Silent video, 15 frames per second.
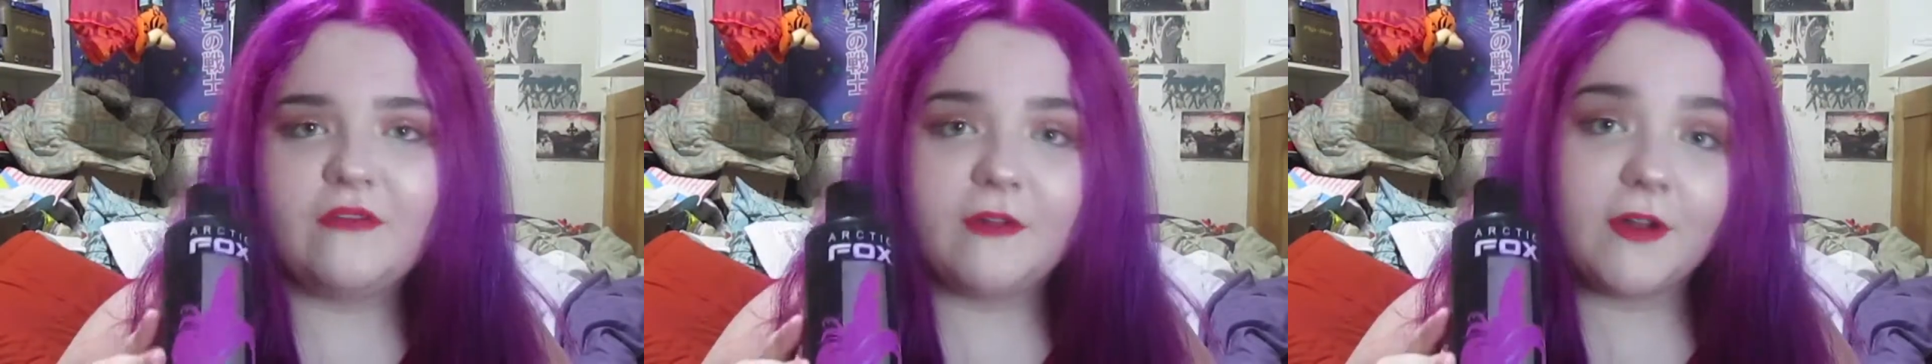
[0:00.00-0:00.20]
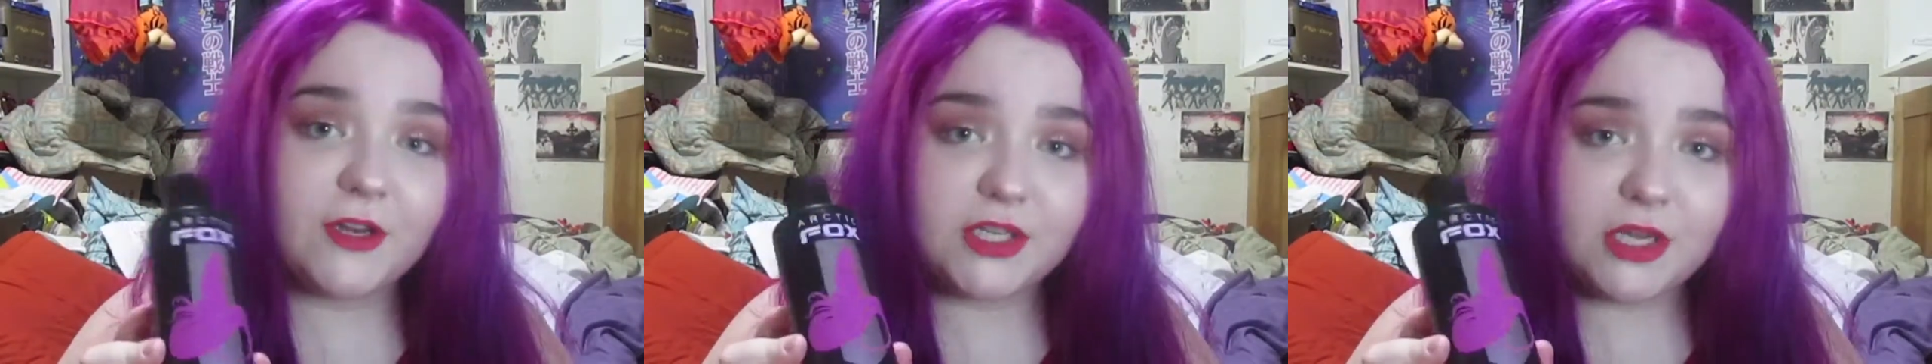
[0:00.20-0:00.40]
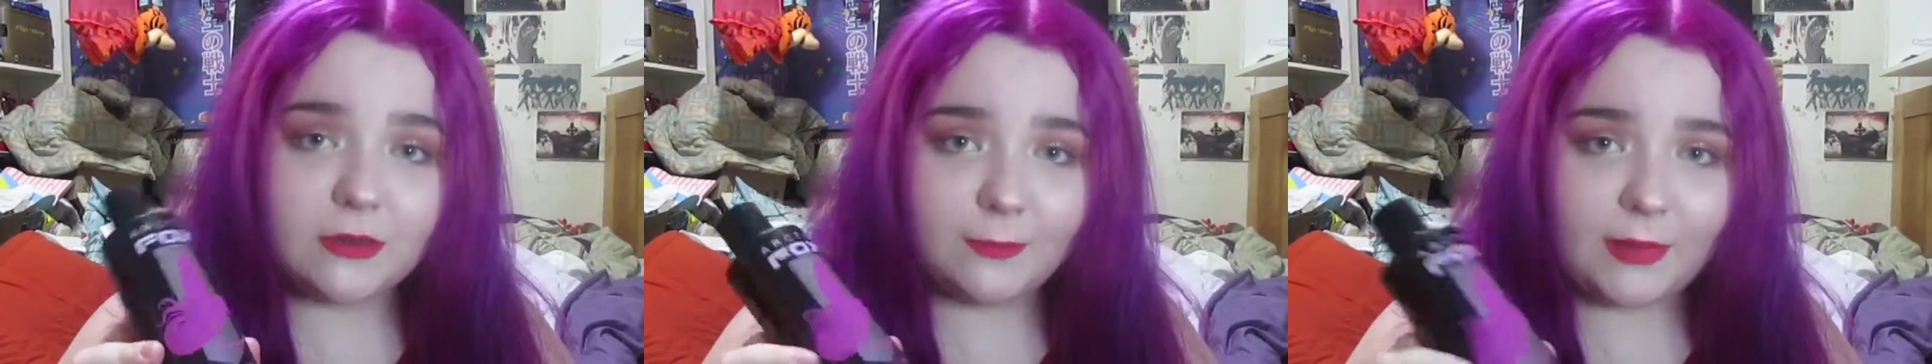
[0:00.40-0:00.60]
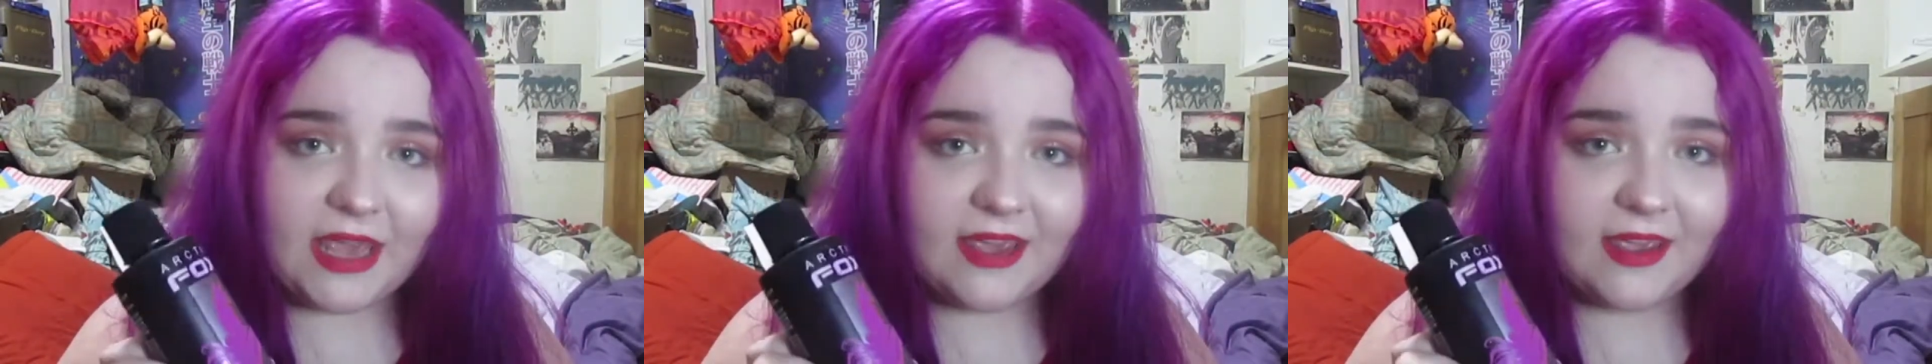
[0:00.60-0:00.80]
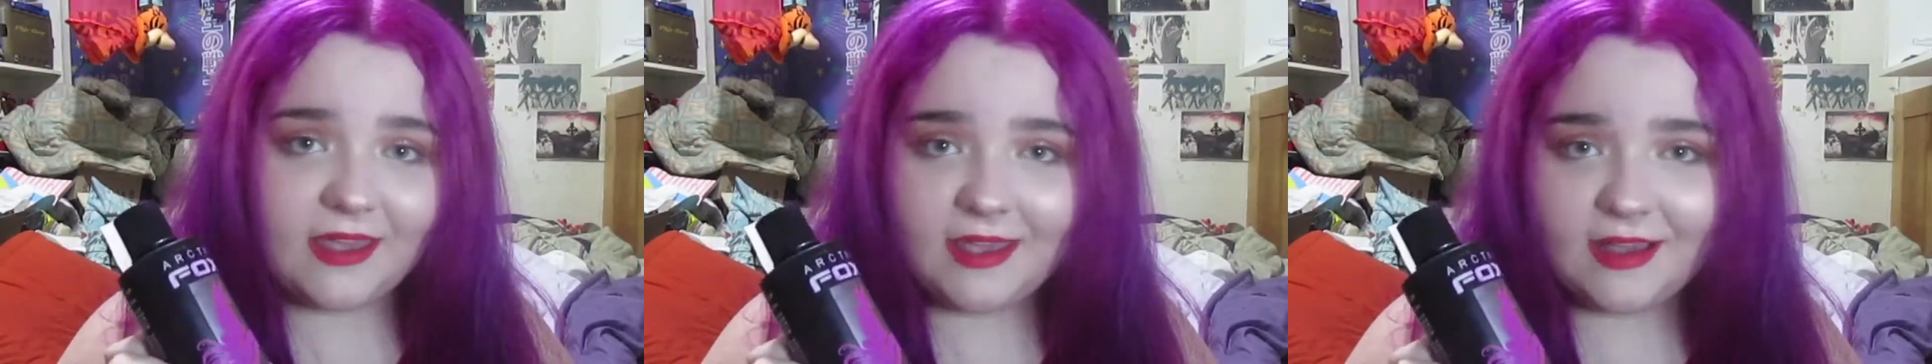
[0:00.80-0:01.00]
Virgin
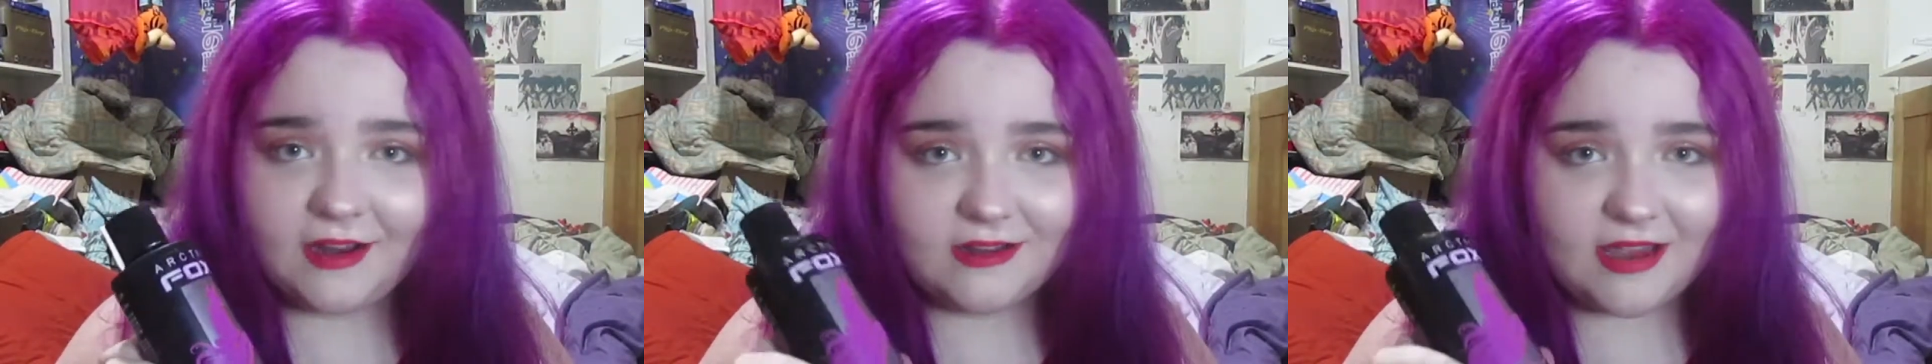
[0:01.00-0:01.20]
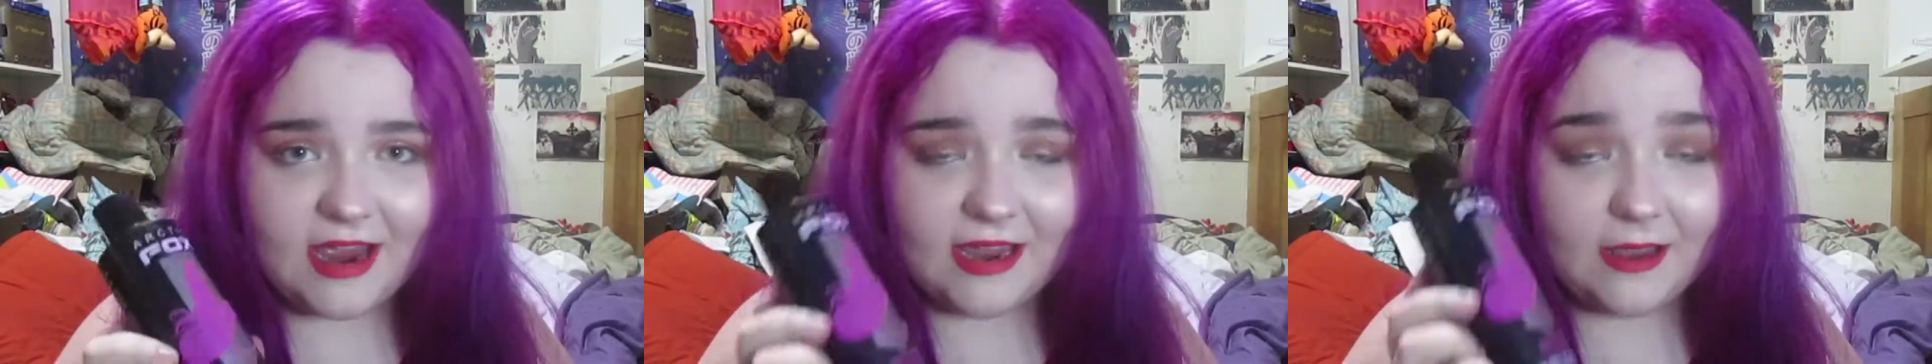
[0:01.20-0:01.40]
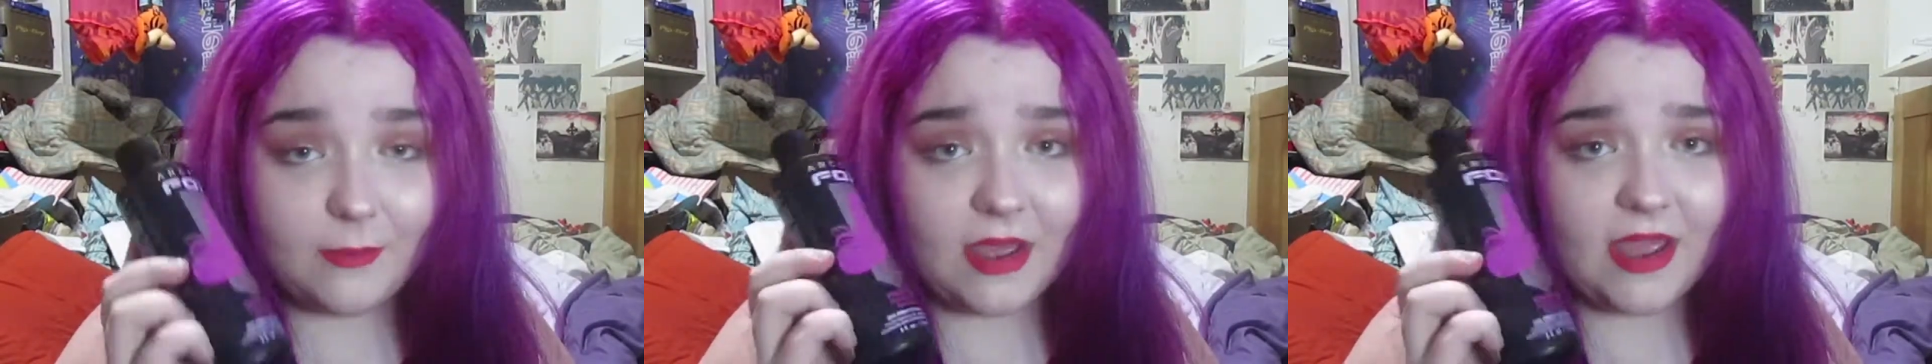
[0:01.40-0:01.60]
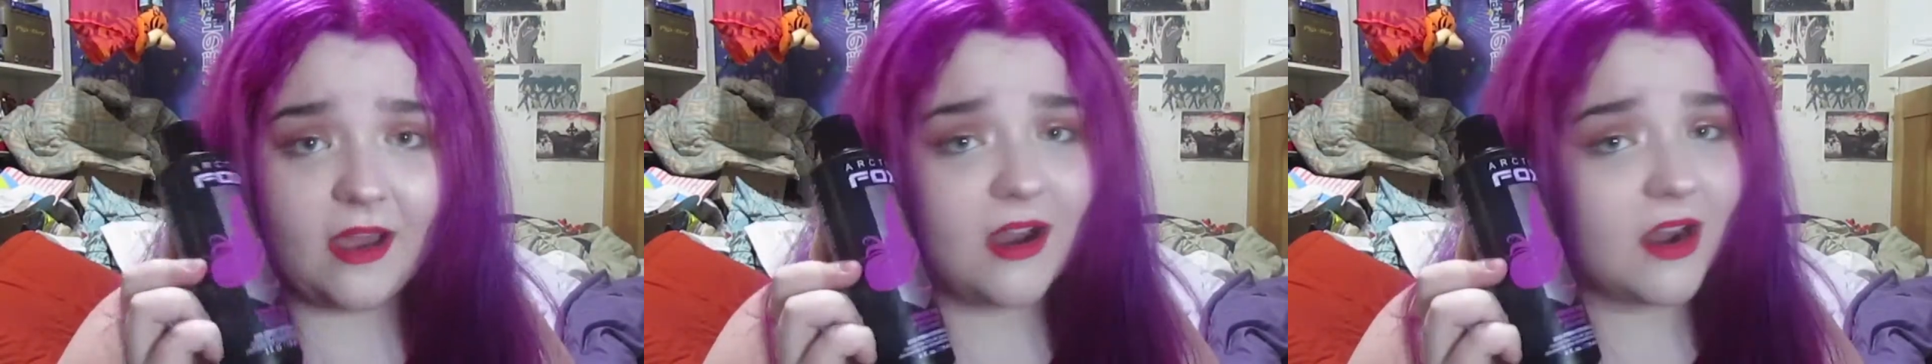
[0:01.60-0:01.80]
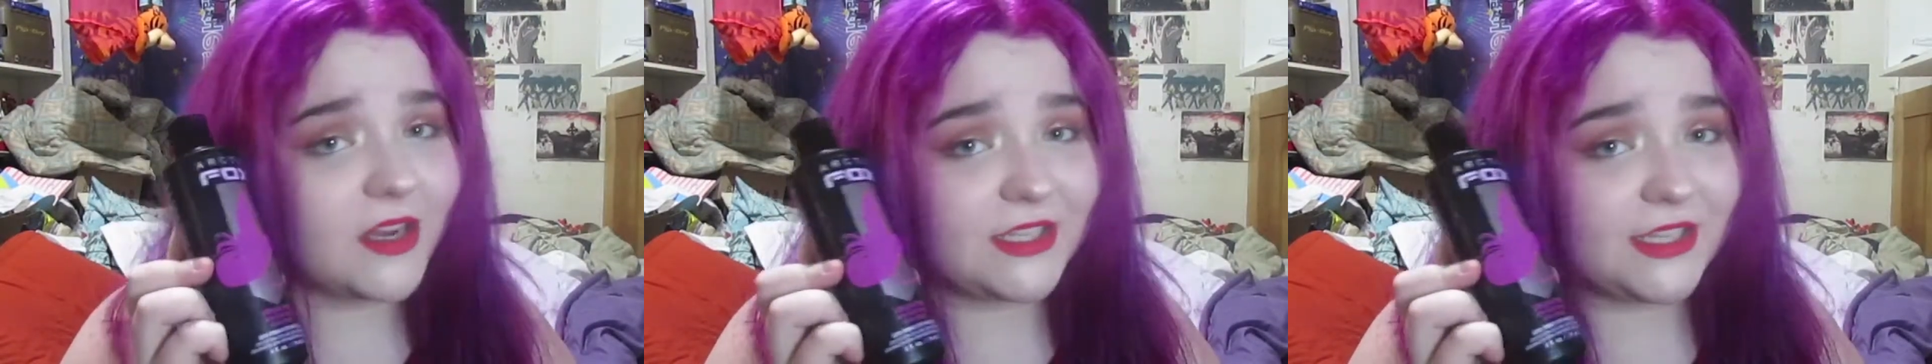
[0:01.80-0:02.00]
Pink Hair Dye by
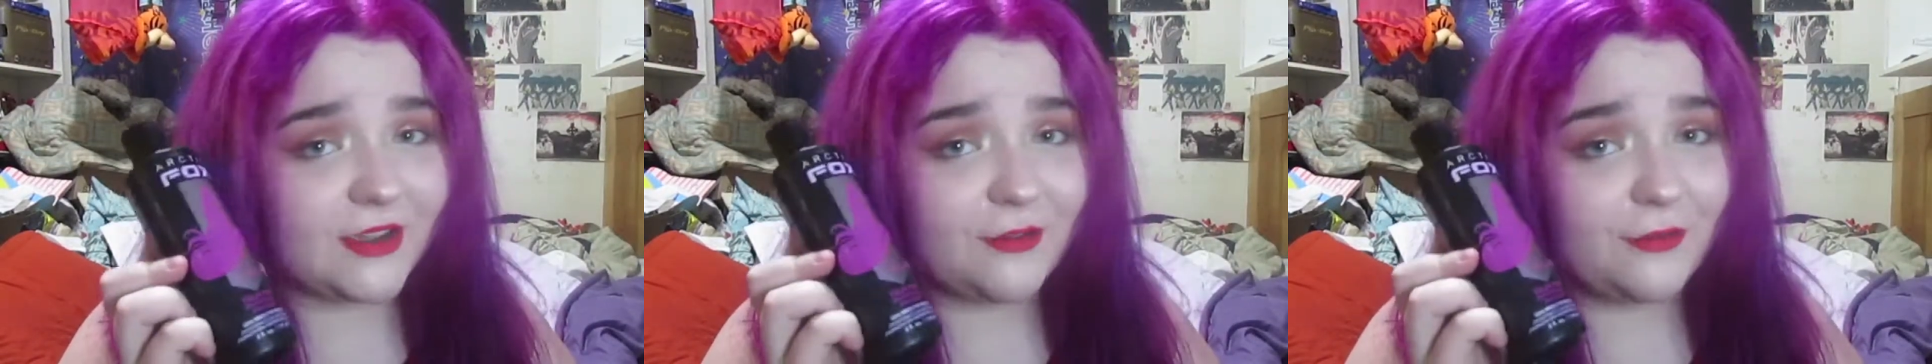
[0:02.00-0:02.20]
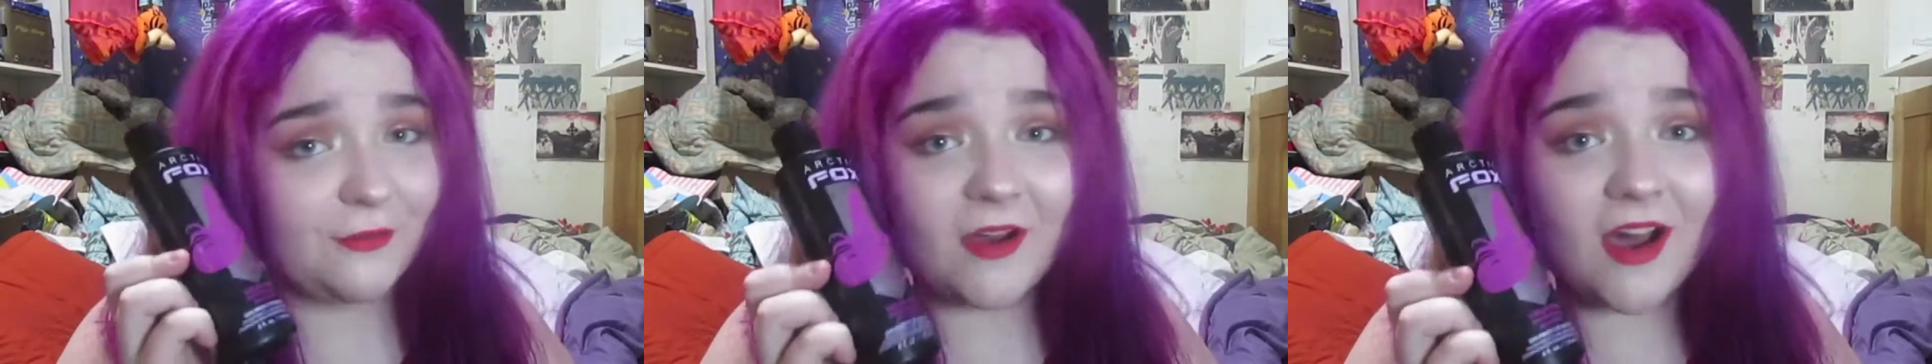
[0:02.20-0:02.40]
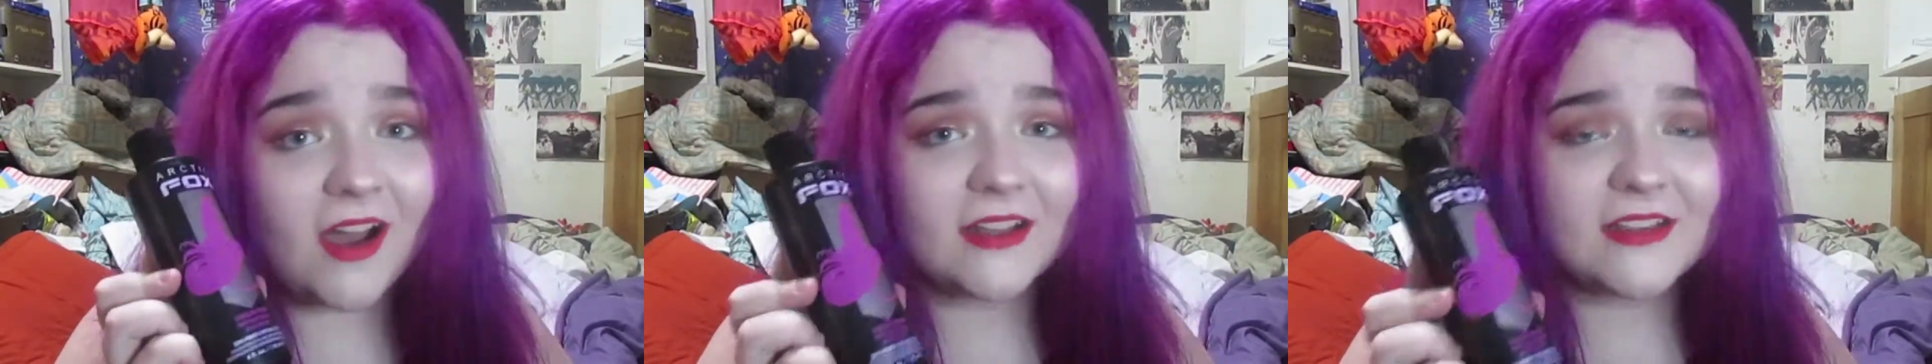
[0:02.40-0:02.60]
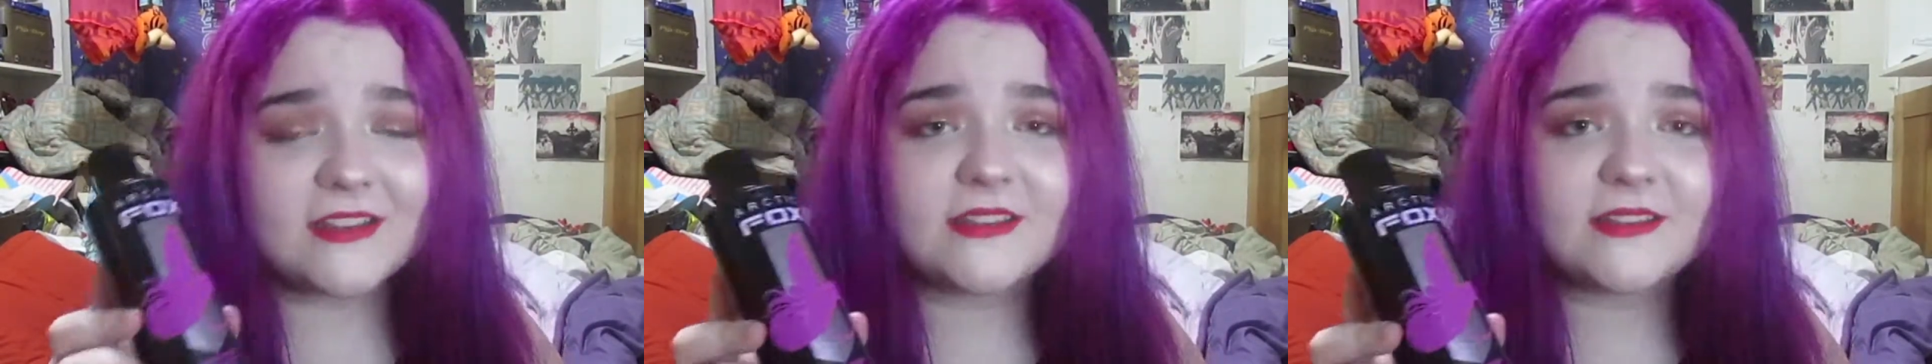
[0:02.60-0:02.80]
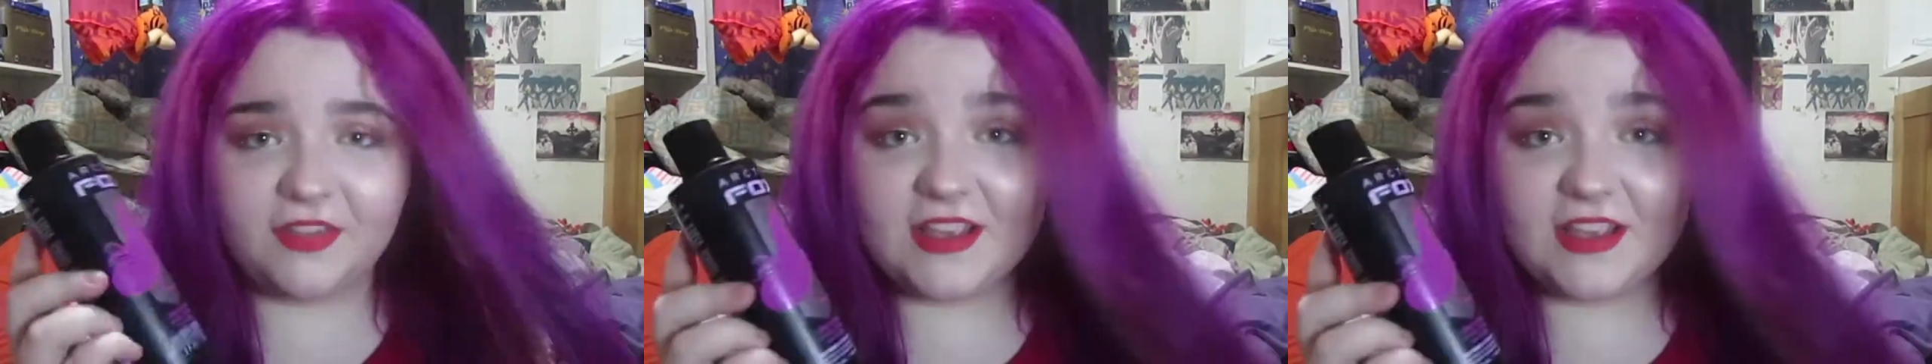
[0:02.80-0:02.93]
Arctic Fox.